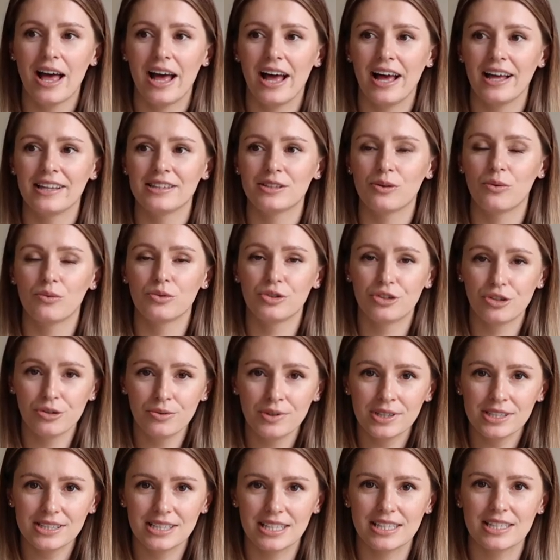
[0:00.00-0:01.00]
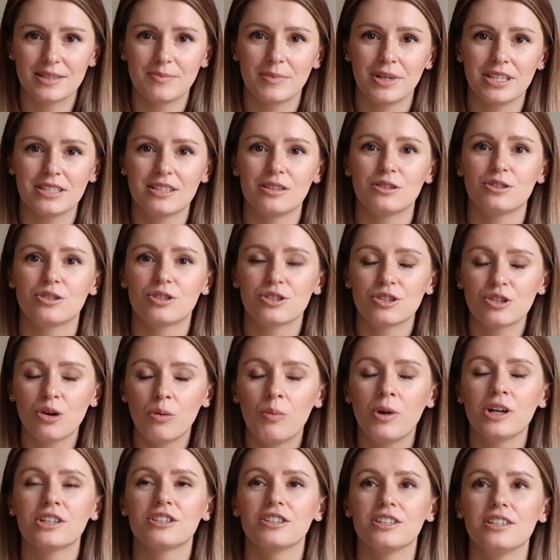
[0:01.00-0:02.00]
And doing this makes it so
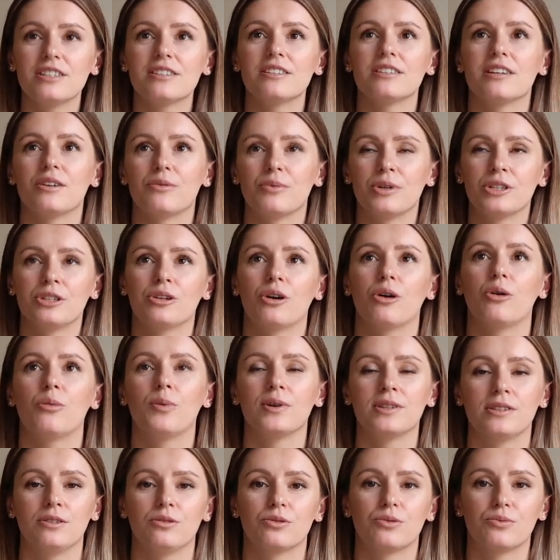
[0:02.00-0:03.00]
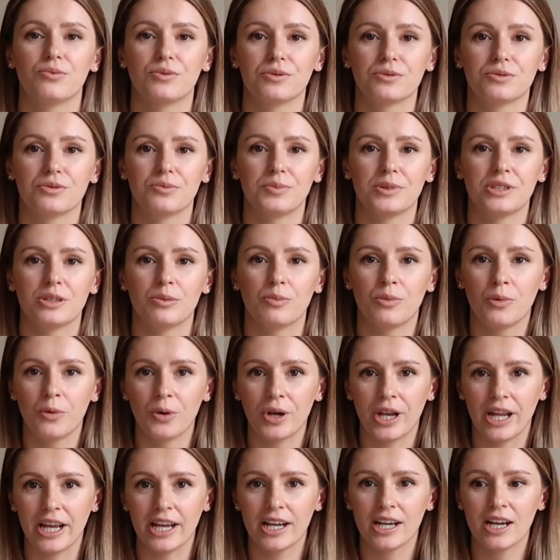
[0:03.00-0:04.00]
much easier when you open your wardrobe in the
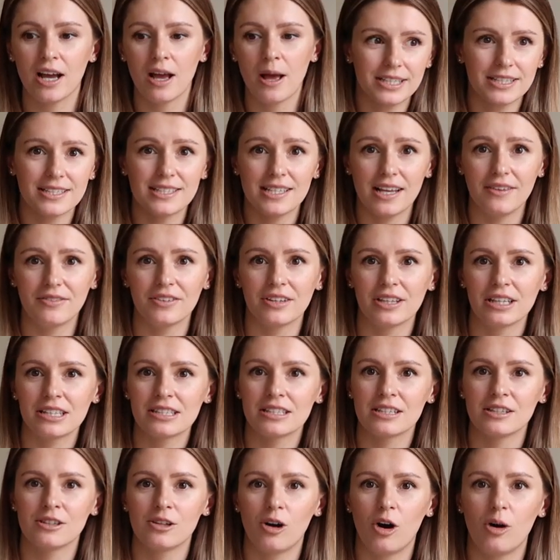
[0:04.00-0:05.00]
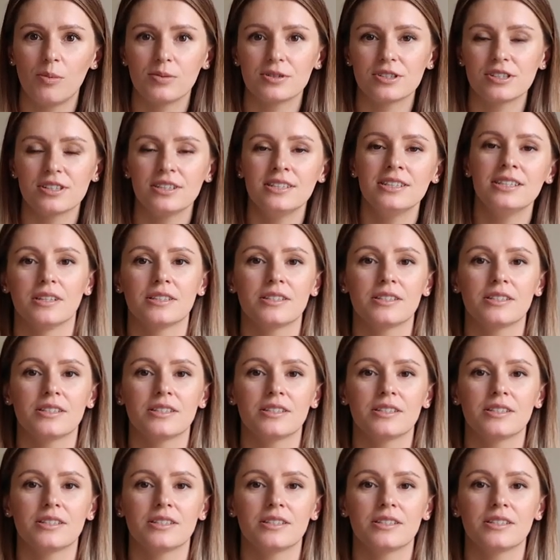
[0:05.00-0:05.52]
morning, because everything's an option.